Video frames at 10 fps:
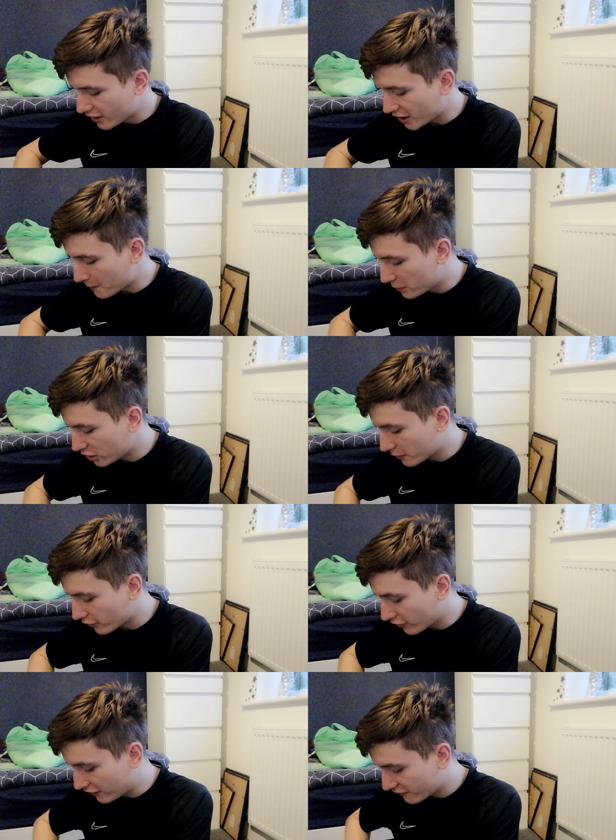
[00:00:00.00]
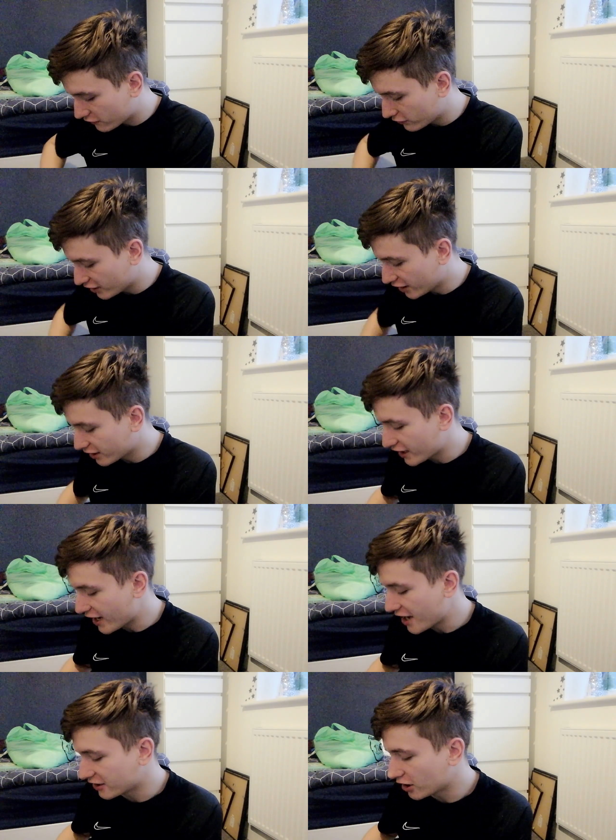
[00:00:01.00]
putting up a green screen
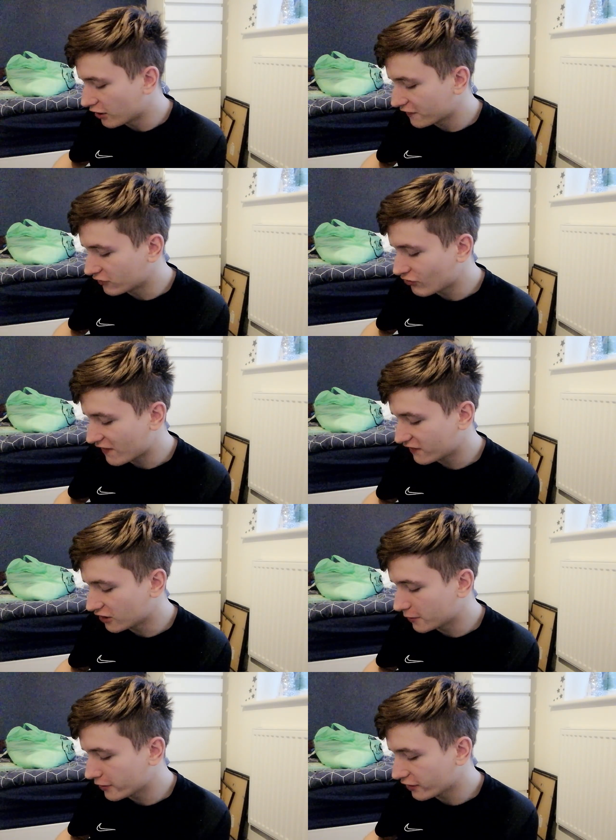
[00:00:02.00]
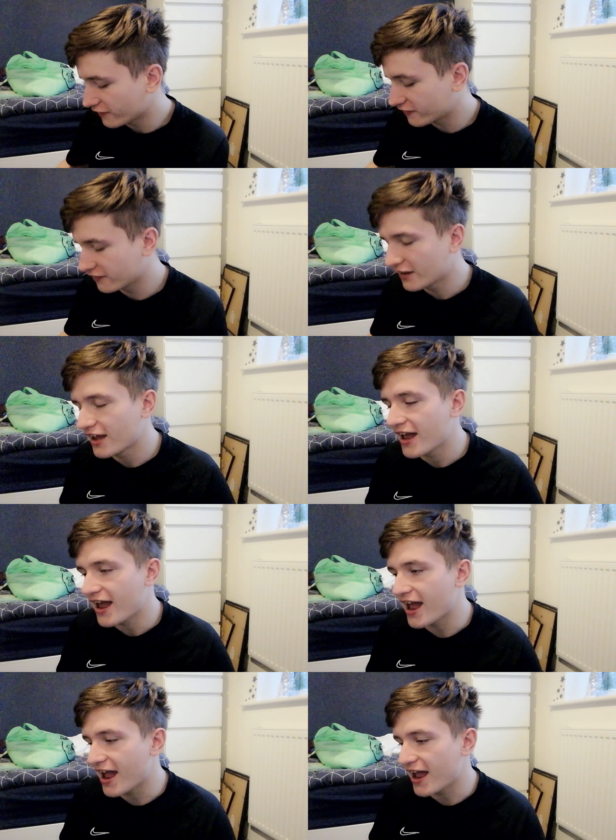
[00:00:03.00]
and then also dressing up as
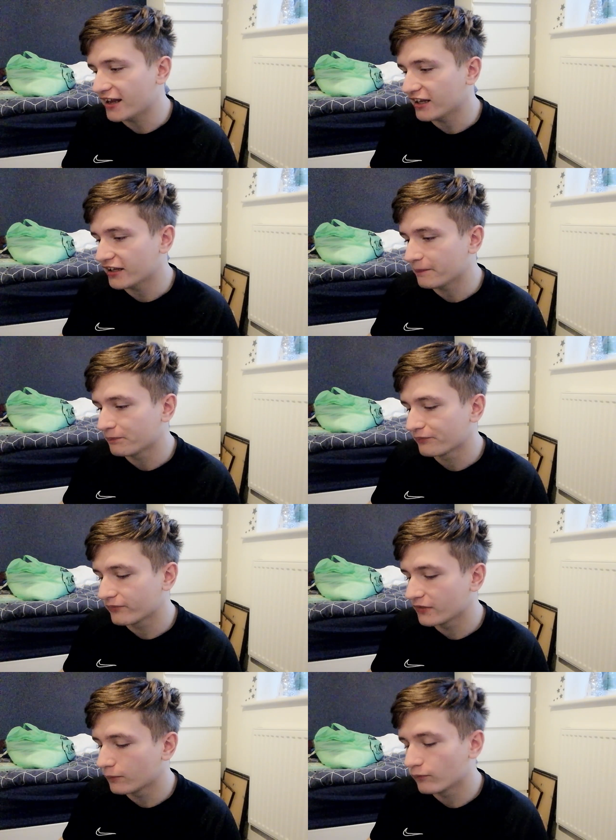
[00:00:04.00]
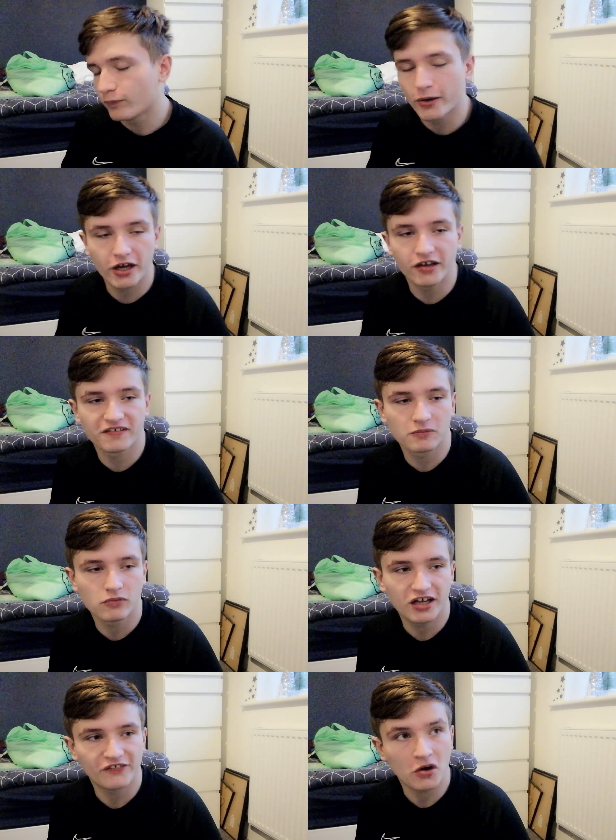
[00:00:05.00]
a person
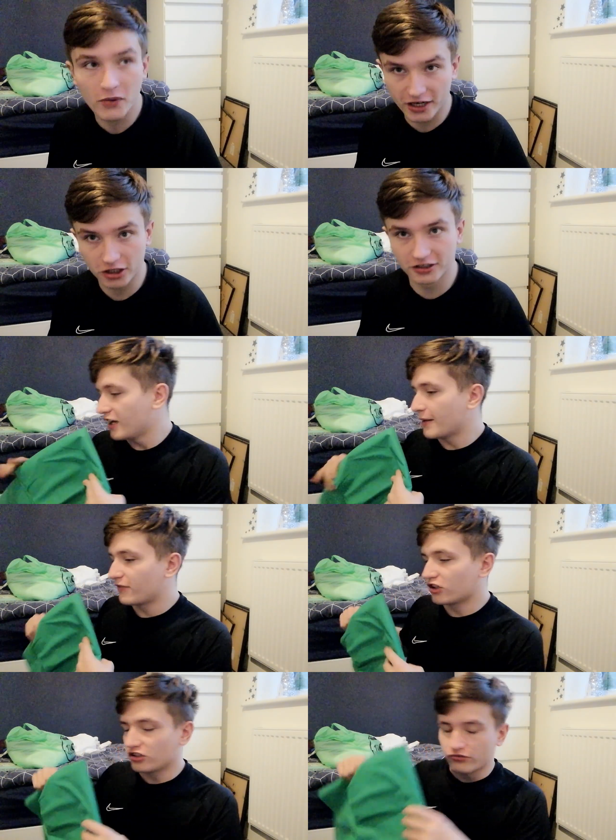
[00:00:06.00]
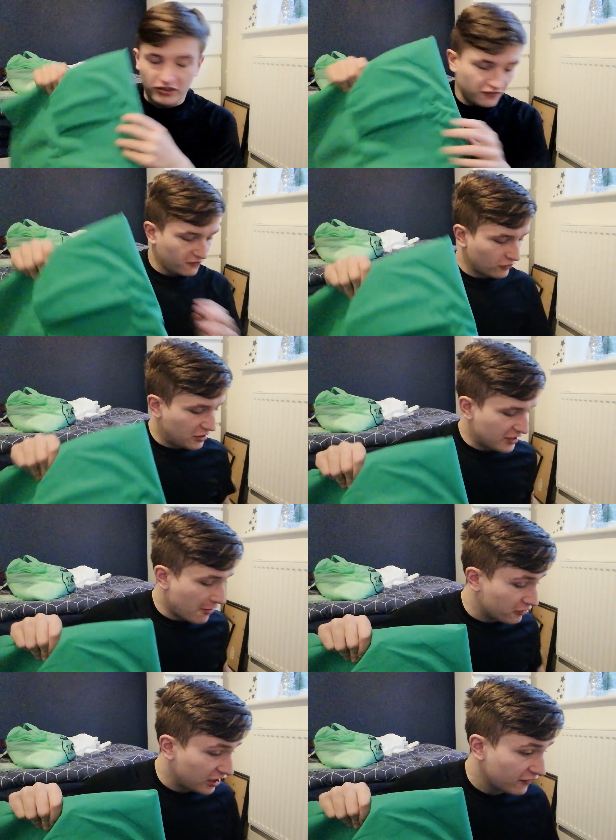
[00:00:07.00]
with a wig on. So I've got the green screen,
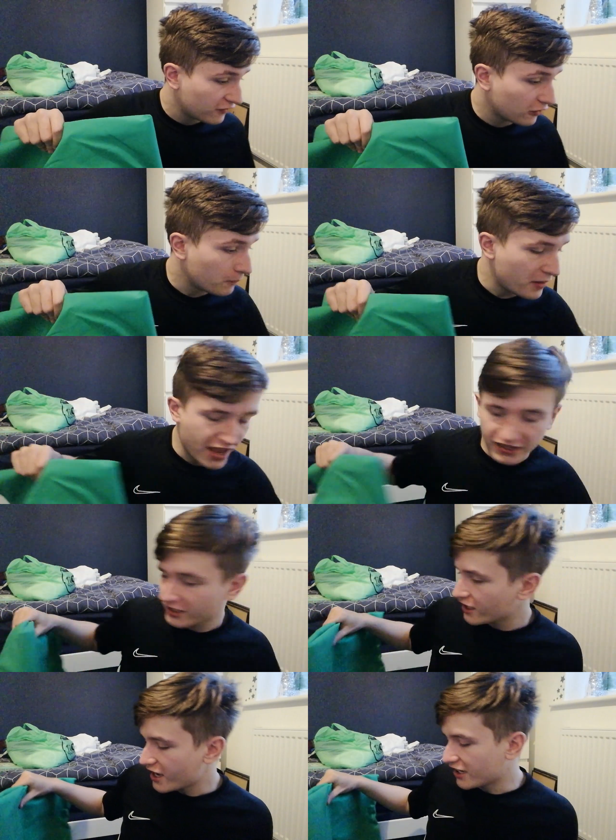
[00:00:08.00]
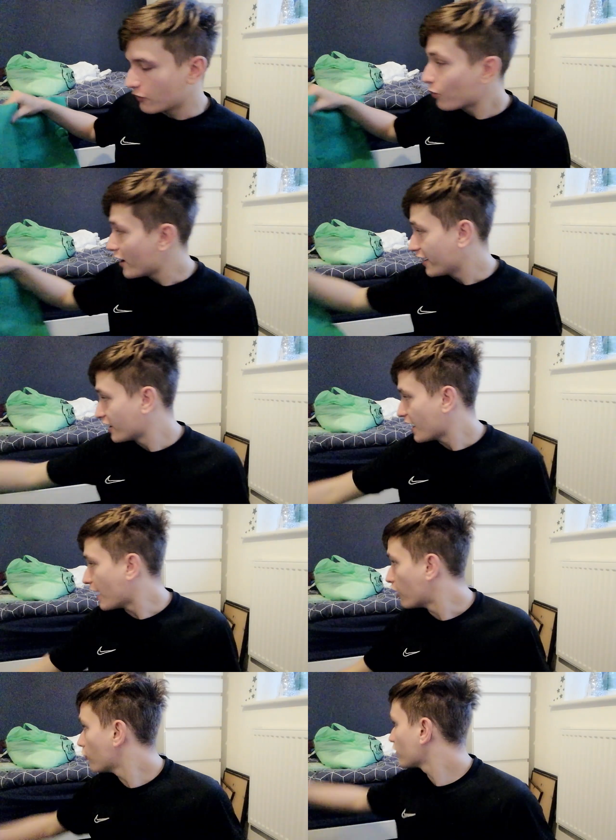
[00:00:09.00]
now I need to pick a wig
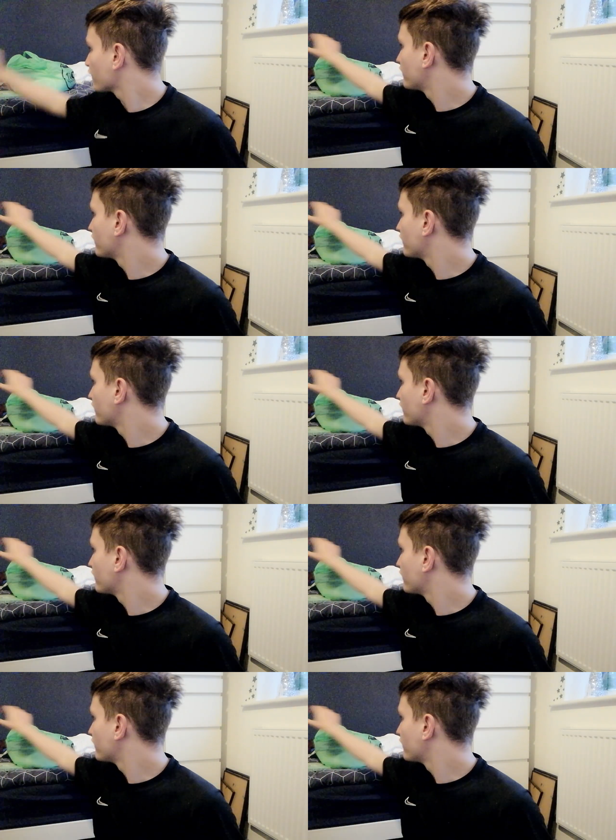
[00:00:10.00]
out.